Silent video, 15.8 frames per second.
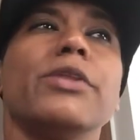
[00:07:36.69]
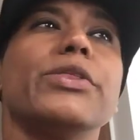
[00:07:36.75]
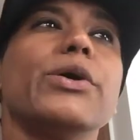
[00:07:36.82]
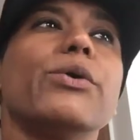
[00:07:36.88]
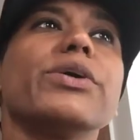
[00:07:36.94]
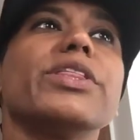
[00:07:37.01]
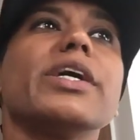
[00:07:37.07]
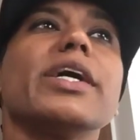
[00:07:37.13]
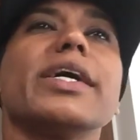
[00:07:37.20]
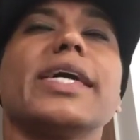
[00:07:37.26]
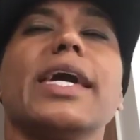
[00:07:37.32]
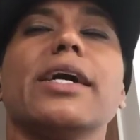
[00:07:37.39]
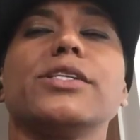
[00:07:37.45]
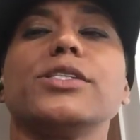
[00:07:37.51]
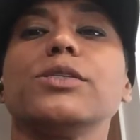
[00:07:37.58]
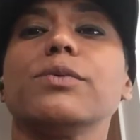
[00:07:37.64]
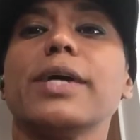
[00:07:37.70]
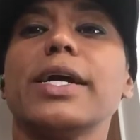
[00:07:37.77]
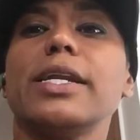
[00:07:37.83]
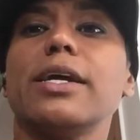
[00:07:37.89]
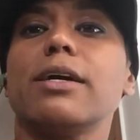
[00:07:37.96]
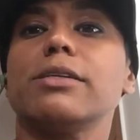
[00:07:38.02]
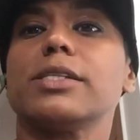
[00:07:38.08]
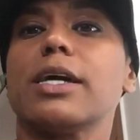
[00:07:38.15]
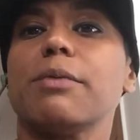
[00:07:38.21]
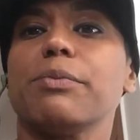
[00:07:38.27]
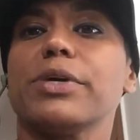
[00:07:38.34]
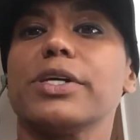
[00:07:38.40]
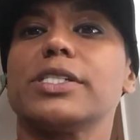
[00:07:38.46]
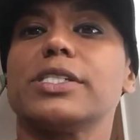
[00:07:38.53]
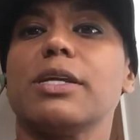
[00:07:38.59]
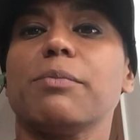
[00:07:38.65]
The only thing I can't do right now is
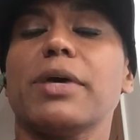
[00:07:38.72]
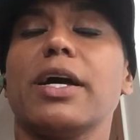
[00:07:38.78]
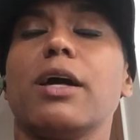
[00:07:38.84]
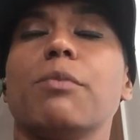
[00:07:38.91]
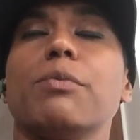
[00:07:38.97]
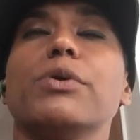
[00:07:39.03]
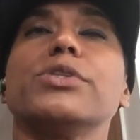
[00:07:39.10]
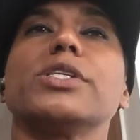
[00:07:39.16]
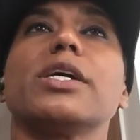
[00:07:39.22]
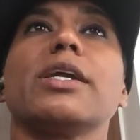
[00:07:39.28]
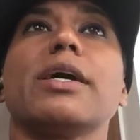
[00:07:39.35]
hyperextend my elbows,